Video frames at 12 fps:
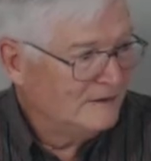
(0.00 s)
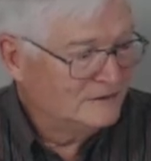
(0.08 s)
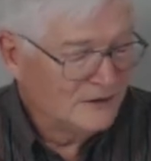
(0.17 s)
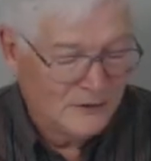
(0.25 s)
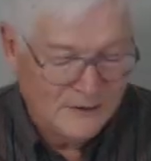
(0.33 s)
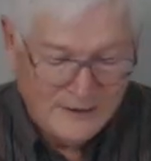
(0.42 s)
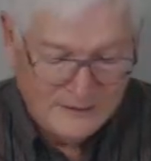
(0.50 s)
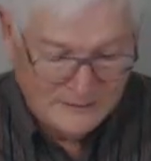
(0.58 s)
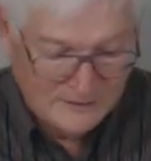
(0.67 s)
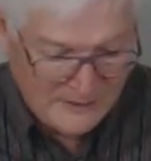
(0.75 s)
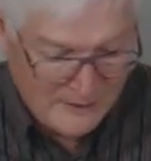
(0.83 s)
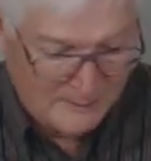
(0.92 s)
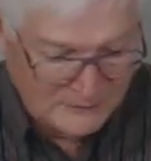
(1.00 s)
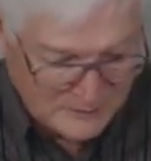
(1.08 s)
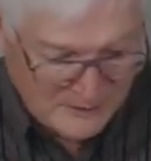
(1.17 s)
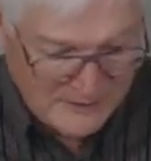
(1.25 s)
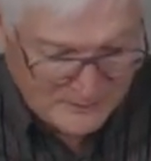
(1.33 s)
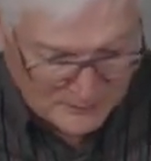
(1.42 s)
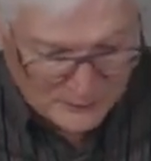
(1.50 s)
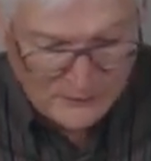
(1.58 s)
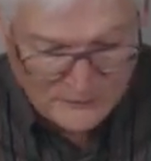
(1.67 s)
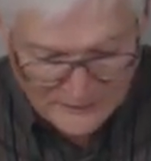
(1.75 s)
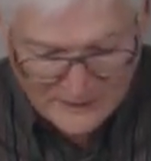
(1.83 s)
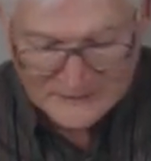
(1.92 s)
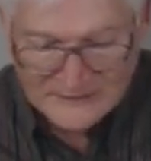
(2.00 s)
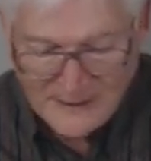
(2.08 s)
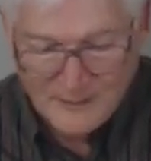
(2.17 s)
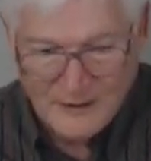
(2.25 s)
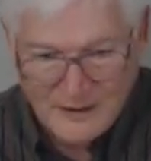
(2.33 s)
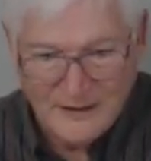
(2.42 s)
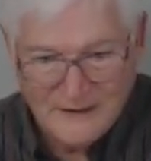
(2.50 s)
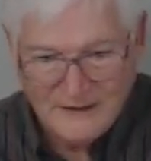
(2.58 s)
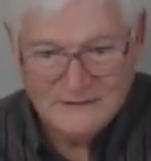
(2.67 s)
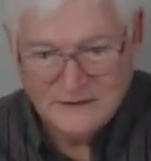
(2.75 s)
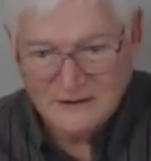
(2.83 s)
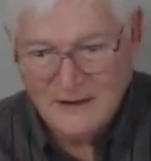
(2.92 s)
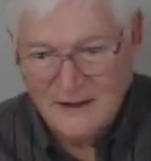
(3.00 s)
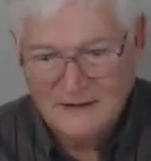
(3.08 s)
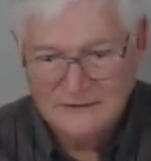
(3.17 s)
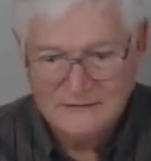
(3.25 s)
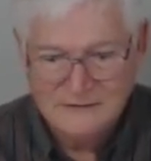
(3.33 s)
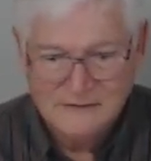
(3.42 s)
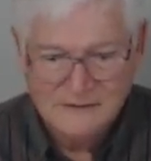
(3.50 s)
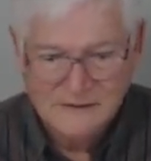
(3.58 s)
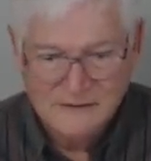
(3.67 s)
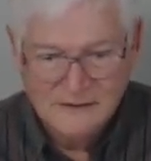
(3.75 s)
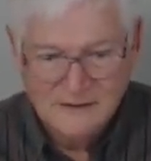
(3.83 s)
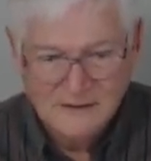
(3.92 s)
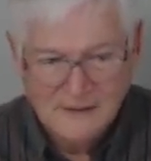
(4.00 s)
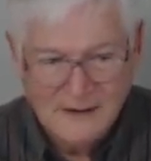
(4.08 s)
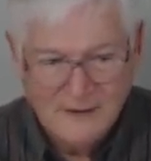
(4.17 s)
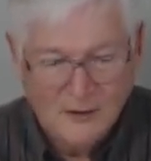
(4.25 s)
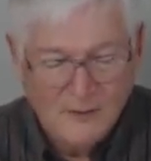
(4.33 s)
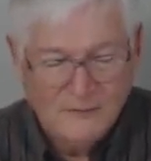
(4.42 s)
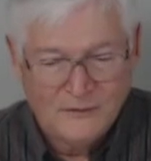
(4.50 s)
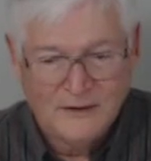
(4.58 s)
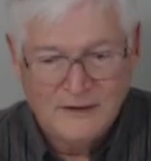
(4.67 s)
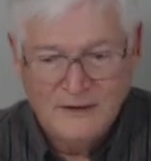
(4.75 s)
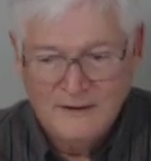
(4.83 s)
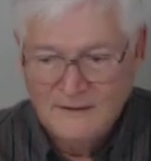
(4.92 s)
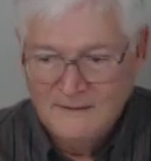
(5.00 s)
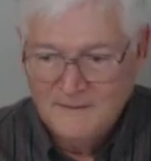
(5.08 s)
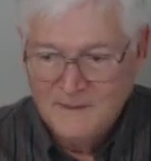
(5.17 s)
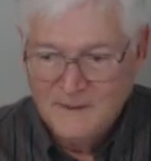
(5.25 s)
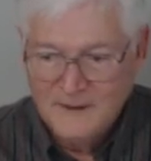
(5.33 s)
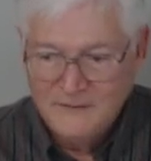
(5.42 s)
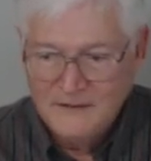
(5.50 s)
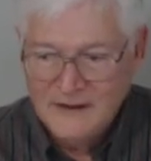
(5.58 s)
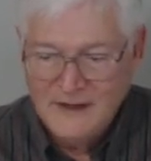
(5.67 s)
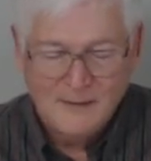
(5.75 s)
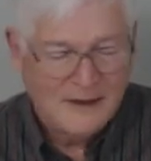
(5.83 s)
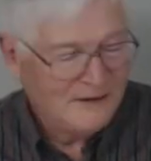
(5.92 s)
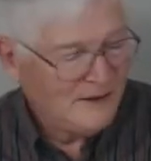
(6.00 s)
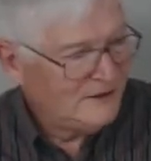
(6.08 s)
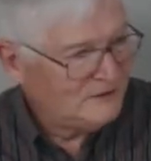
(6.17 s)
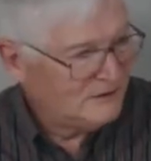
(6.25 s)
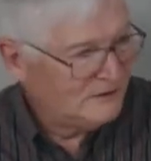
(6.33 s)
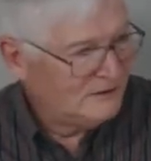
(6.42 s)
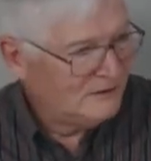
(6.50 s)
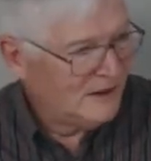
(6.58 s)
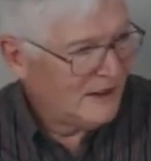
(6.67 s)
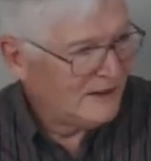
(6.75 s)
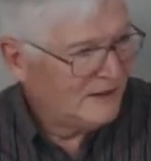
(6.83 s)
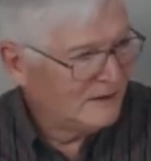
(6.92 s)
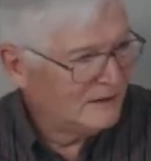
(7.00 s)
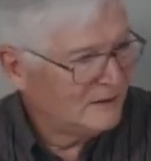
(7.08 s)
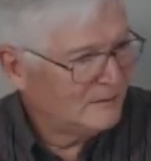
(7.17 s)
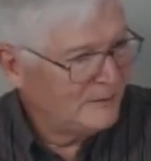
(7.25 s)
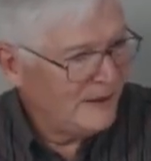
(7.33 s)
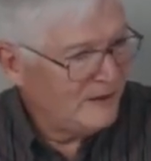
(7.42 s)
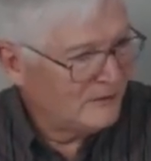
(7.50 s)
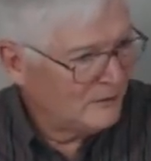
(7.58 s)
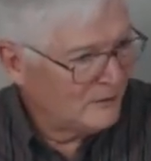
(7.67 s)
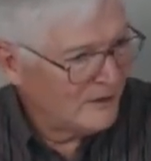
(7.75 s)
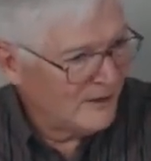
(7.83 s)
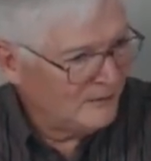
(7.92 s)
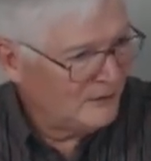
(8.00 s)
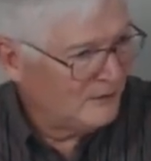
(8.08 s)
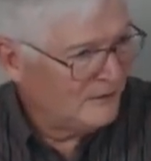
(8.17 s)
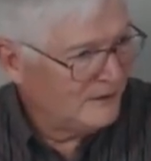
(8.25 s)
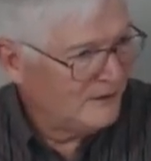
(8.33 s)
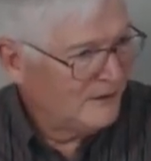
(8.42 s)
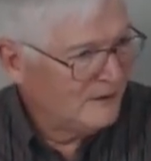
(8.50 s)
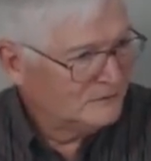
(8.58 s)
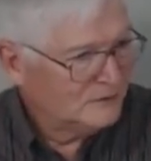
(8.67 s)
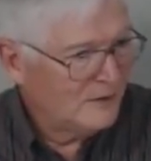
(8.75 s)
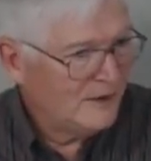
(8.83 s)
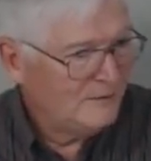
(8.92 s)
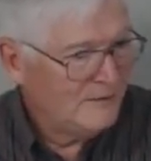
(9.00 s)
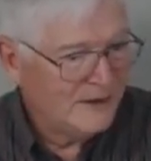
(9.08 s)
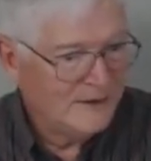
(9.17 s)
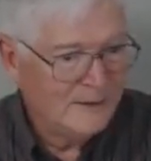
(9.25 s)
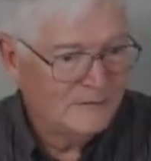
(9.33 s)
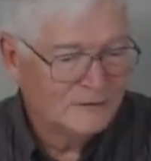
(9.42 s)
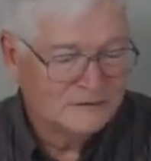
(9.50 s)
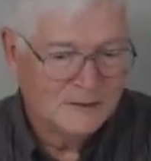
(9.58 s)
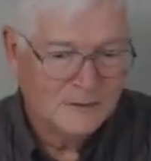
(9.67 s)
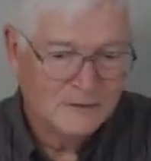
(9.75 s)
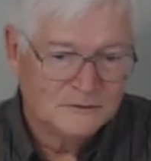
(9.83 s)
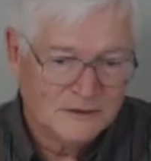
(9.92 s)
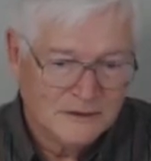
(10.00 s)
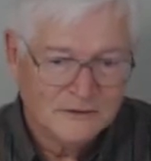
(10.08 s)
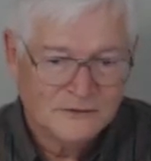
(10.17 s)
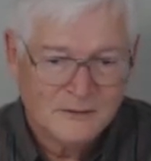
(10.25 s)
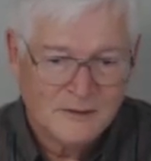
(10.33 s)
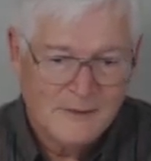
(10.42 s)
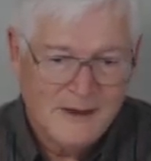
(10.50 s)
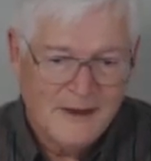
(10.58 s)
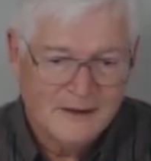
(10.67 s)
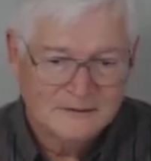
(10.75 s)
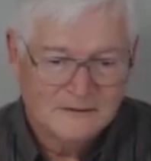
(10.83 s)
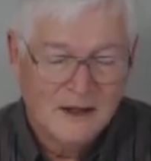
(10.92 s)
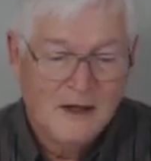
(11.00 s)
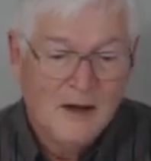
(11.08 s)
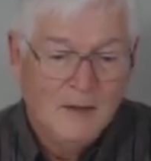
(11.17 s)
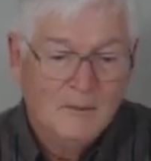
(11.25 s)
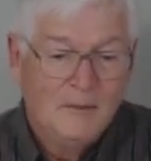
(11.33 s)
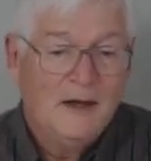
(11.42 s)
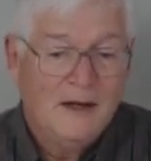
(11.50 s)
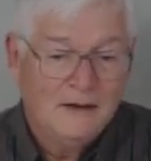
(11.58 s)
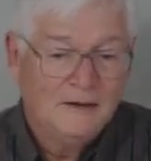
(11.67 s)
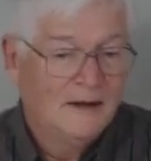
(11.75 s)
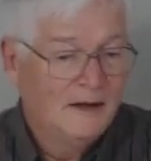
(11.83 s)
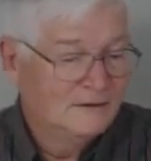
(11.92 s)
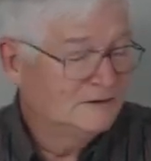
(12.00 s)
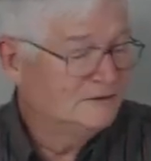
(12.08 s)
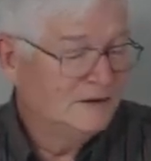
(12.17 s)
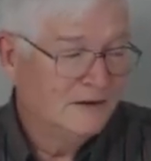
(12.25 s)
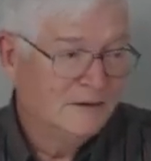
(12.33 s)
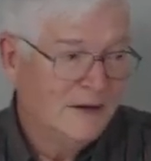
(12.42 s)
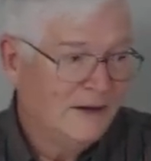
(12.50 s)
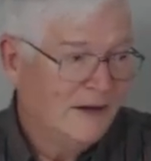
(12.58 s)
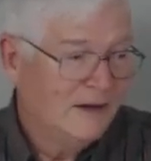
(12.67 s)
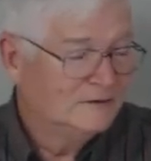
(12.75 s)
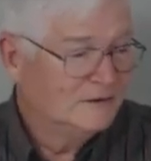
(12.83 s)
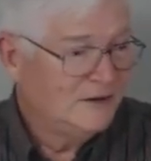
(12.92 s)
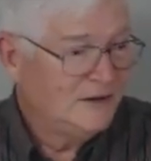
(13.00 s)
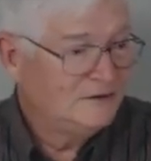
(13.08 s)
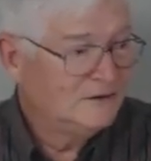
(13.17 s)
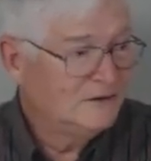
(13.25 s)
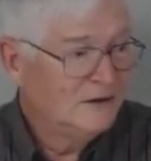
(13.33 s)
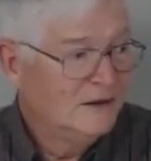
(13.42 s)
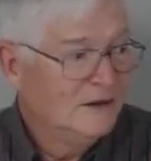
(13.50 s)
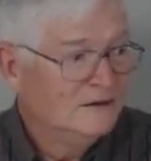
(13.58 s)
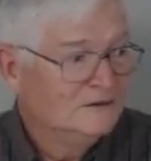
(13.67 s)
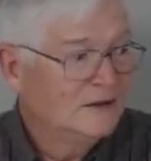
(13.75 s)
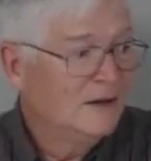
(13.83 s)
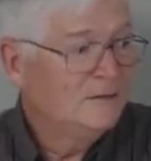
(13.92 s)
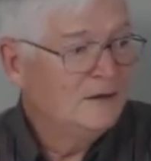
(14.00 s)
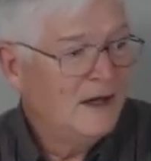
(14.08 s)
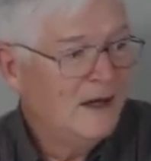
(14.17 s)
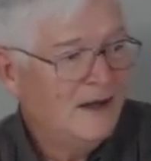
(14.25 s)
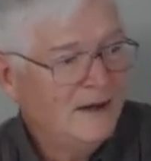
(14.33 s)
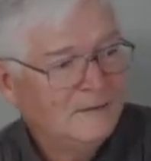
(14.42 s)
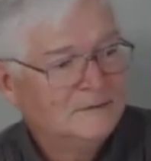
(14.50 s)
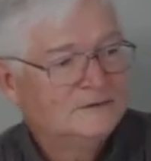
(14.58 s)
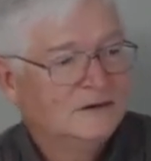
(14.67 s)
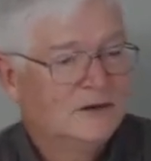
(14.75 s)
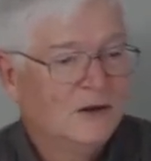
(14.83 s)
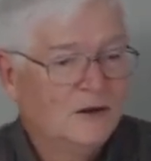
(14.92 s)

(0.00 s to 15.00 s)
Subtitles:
So it helps me improve the next time around I teach the class. And hopefully, every time I teach it, I get a little better at what I'm doing, so I make up for some of those errors from the past. But I'll just tell you right now as a teacher, sometimes the